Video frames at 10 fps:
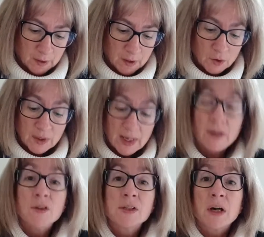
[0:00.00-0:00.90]
You can
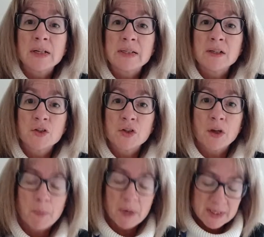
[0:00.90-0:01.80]
use icing sugar,
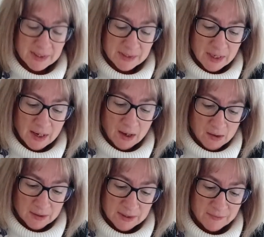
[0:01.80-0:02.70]
but it doesn't
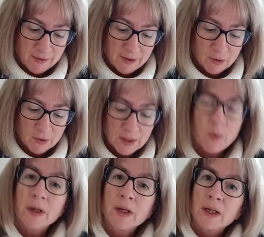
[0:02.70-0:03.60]
last very long. It
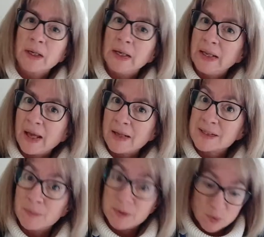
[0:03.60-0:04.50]
quickly gets
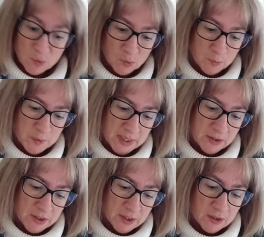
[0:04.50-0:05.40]
absorbed
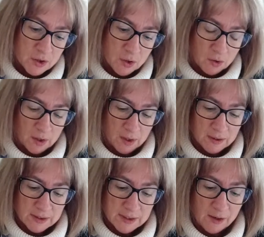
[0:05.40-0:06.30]
into the chocolate.
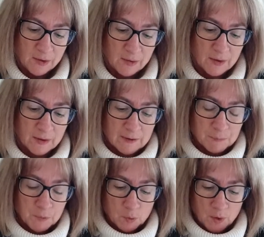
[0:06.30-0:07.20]
So
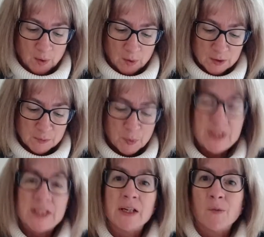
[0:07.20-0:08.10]
although it looks
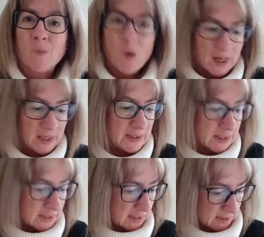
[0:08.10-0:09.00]
pretty and white, it
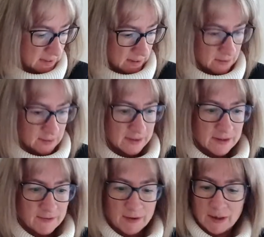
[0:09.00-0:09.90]
doesn't last
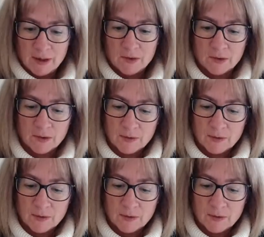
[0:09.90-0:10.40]
very long.